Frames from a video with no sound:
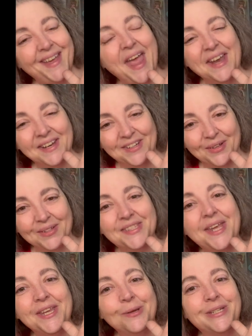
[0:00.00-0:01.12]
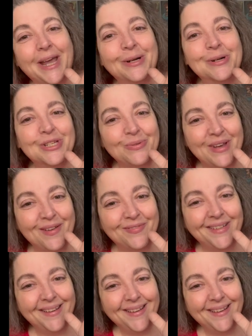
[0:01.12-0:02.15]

And adults, thank you, Taylor Swift,